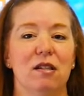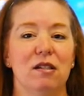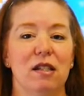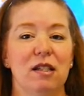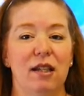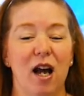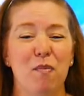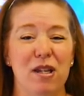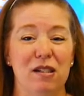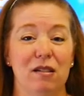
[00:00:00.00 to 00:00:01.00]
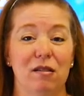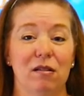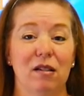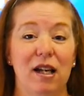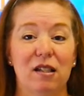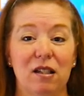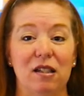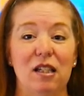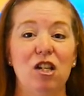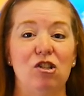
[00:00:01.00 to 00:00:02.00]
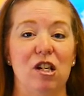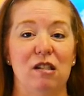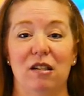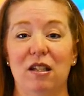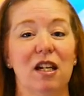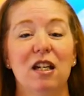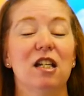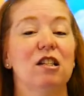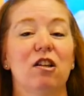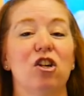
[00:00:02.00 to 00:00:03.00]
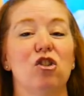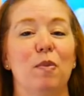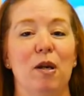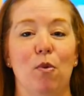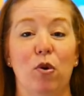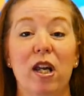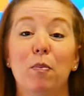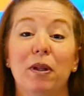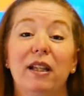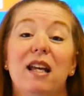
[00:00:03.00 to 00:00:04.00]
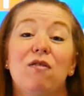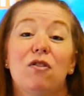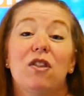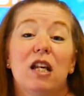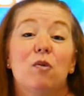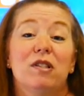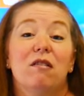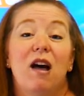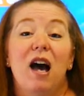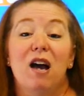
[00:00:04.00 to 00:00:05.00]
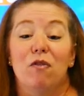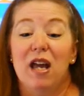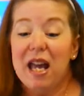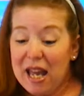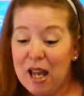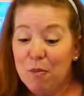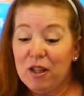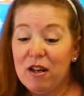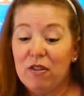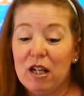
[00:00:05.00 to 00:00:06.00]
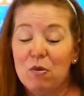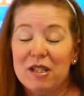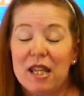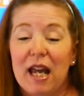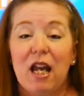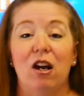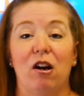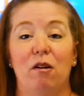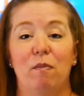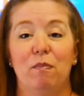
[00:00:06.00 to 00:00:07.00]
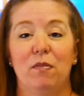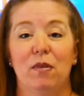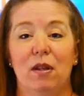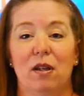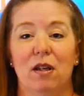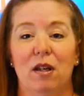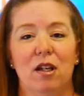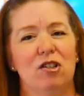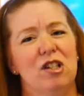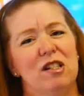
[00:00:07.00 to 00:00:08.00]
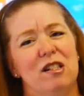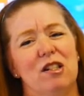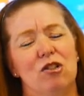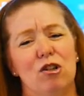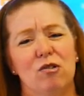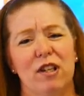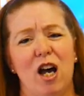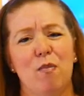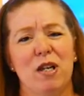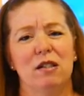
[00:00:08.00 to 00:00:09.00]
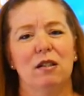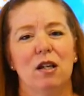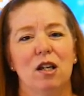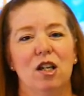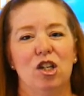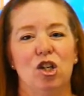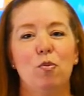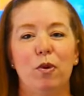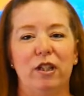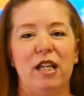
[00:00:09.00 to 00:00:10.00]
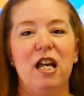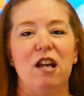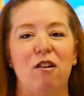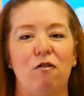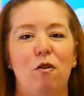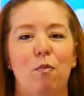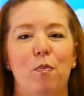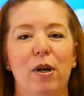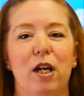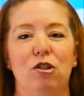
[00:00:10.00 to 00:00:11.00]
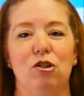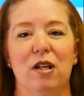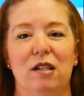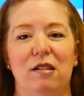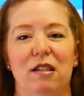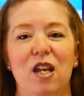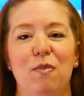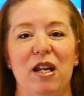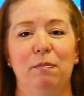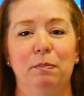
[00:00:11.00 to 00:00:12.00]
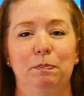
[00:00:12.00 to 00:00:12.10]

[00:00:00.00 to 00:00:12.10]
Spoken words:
See, Thomas got to see Jesus. He didn't need to touch him anymore. He believed that he was alive. He believed that he was there. Jesus says, "You know, Thomas, you believe because you can see me.